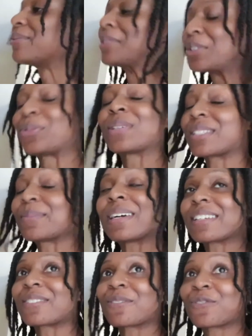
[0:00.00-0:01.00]
what to
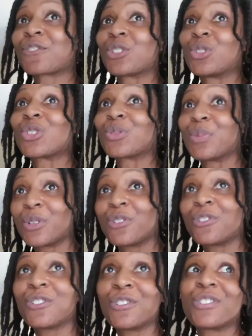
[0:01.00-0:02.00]
expect a future
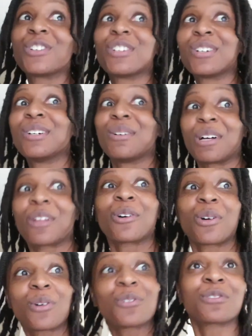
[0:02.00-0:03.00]
move.
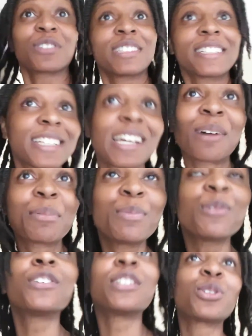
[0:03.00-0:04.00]
Although hopefully I'll be
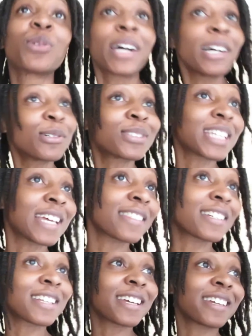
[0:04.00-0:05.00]
moving into a house
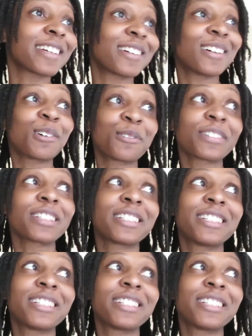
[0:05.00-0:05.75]
after that, hopefully.